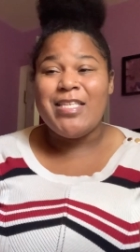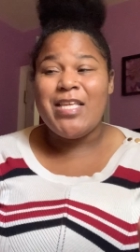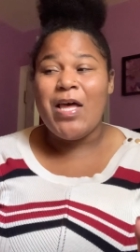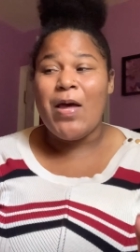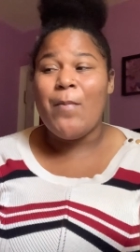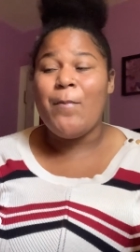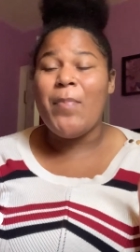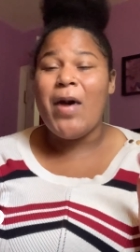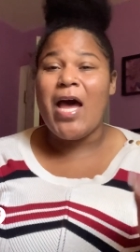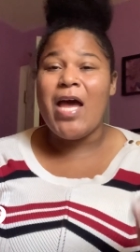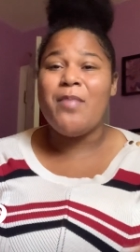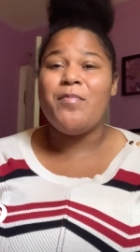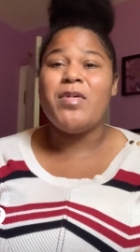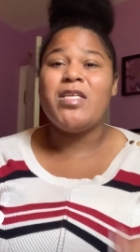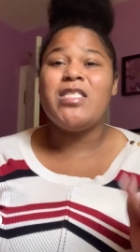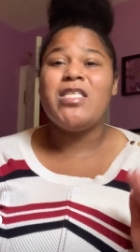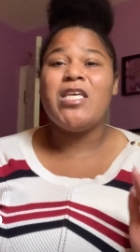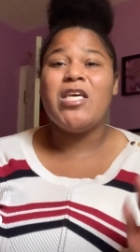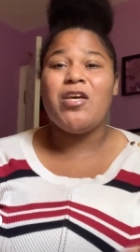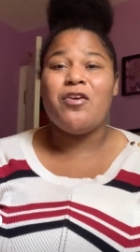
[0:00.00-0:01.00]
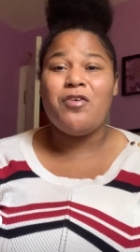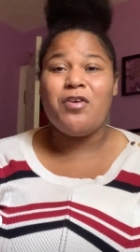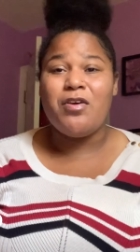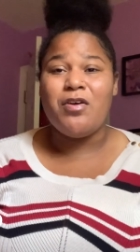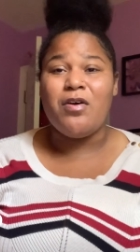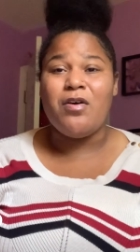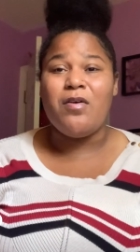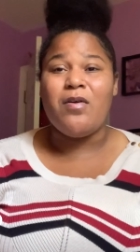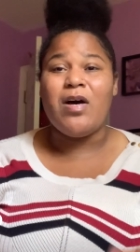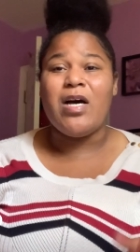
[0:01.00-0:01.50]
buy
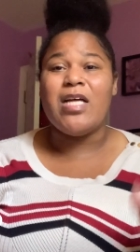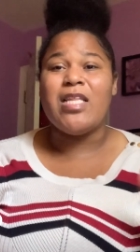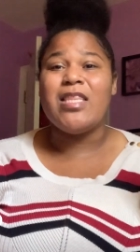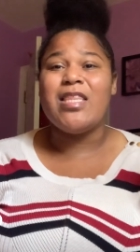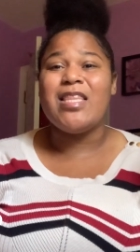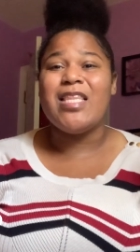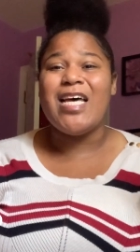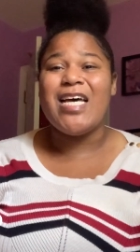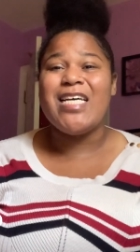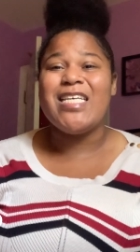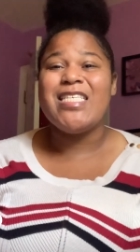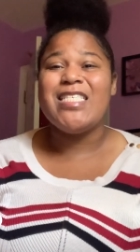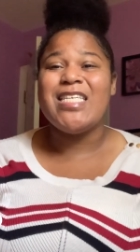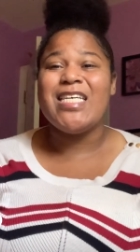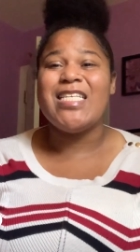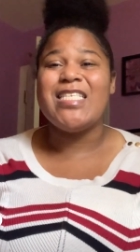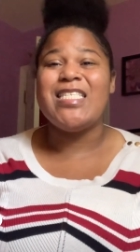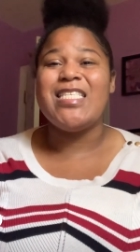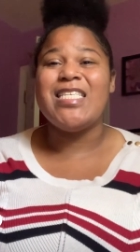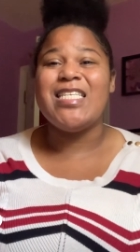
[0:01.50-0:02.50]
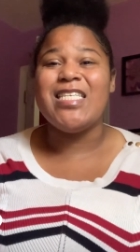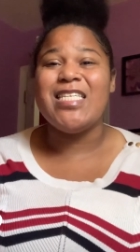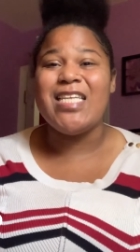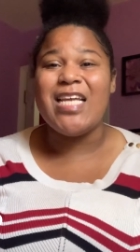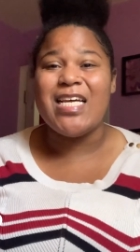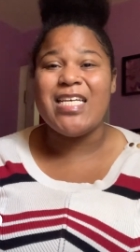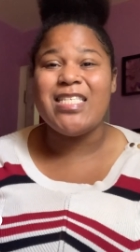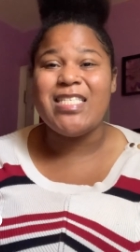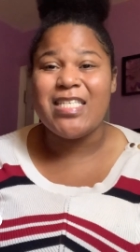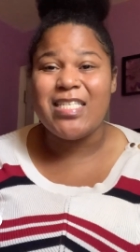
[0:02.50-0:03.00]
material unless it's
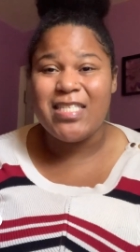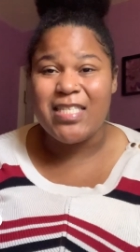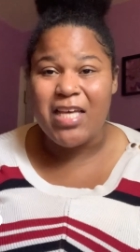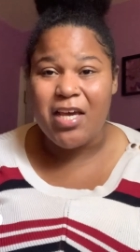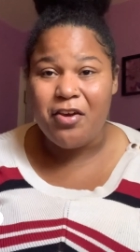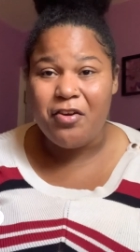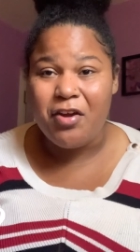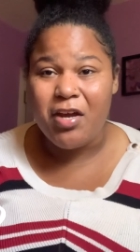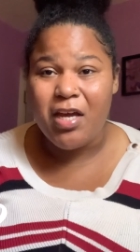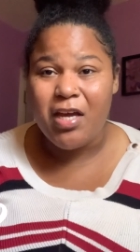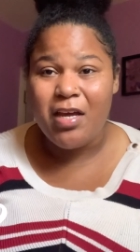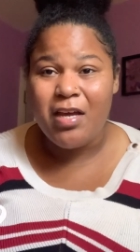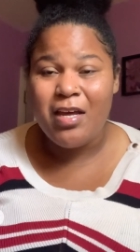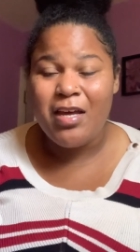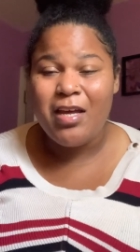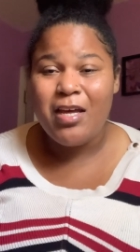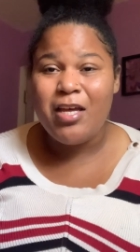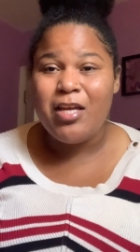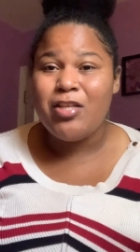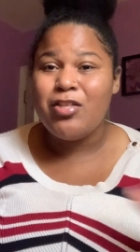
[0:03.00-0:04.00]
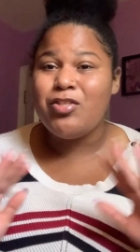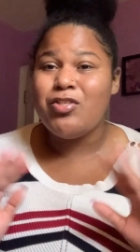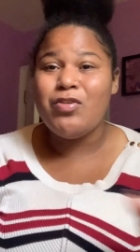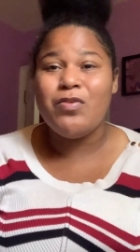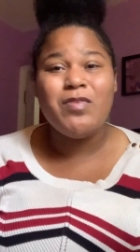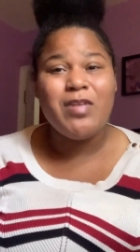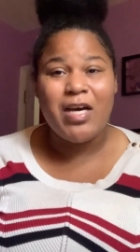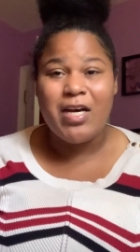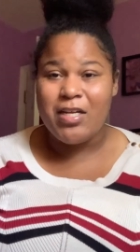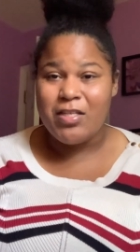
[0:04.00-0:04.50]
necessary.
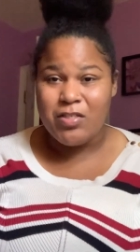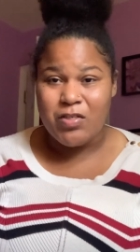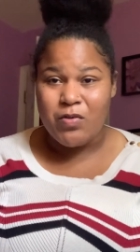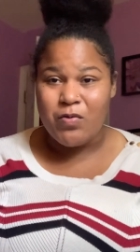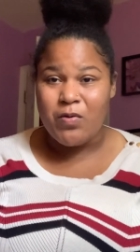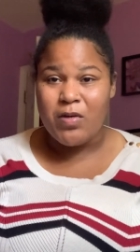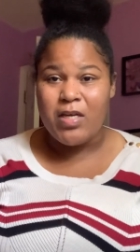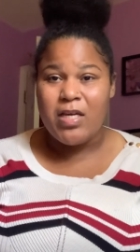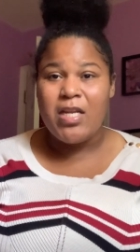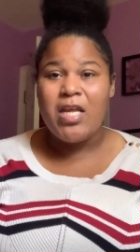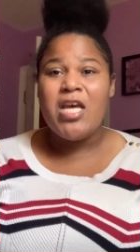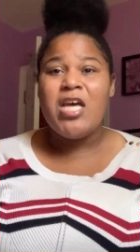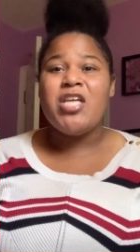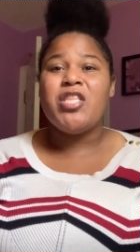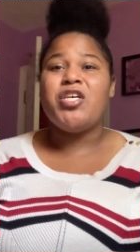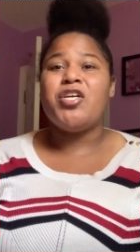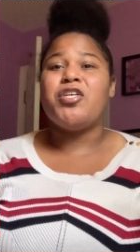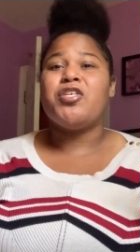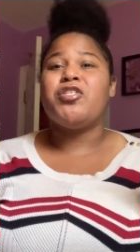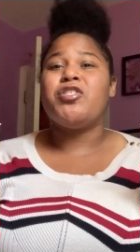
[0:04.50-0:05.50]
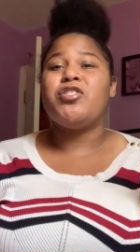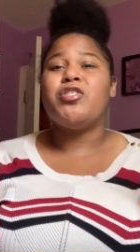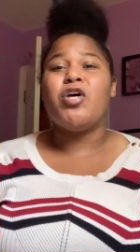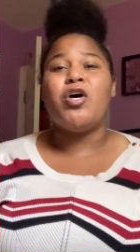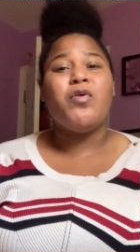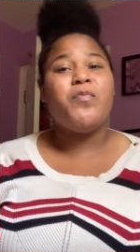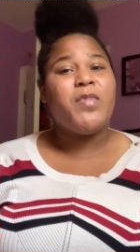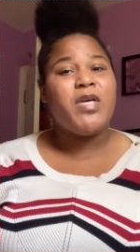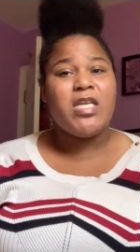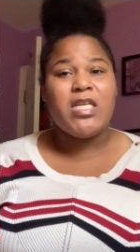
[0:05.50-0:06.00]
Do not do it. There are
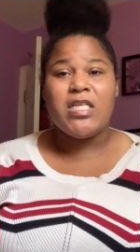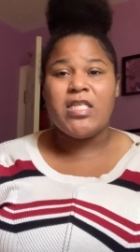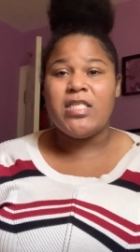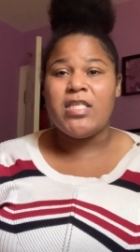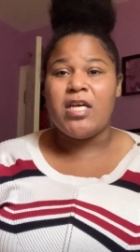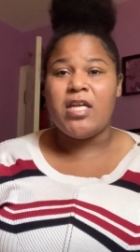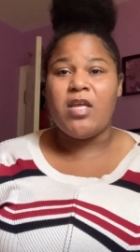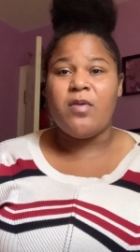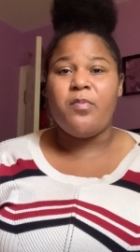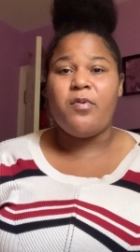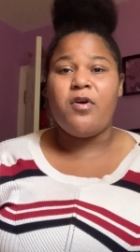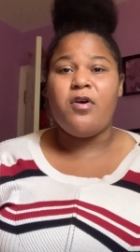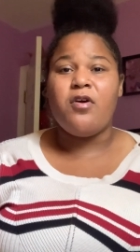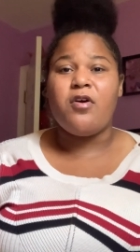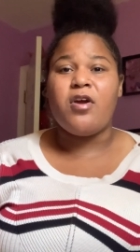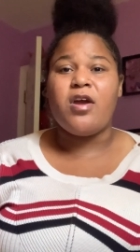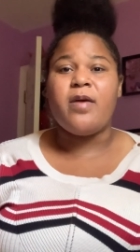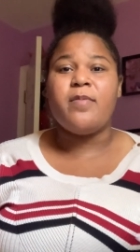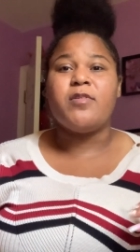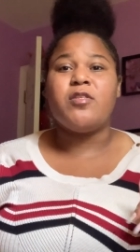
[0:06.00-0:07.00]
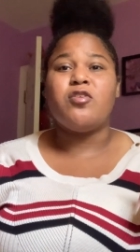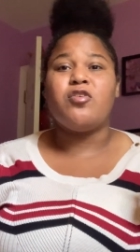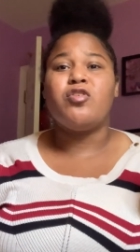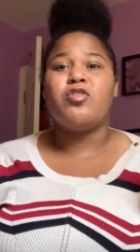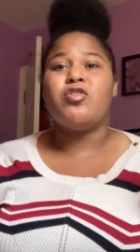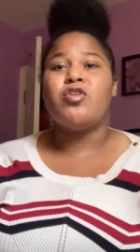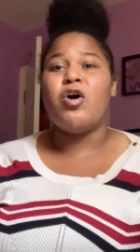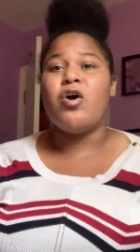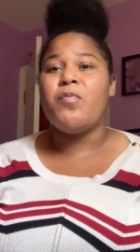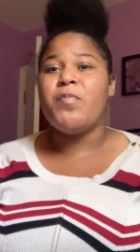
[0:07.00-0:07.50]
so many study programs. There's
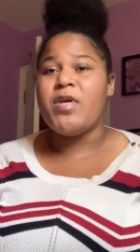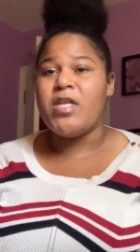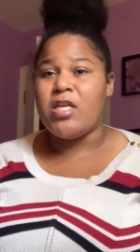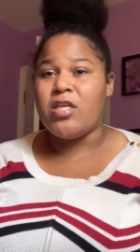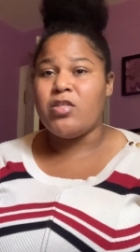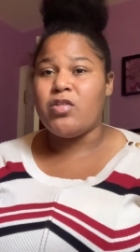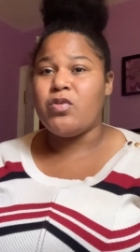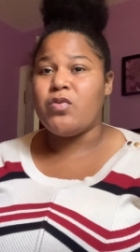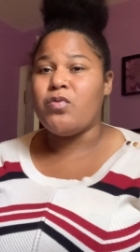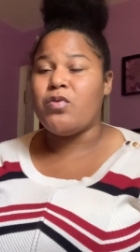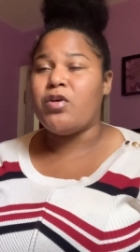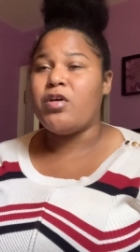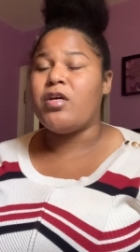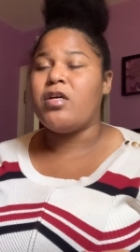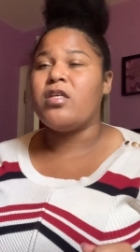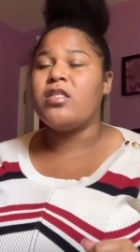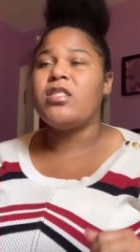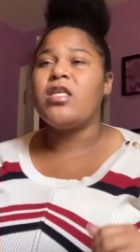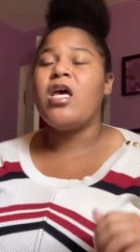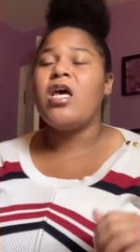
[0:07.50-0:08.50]
so many tutors.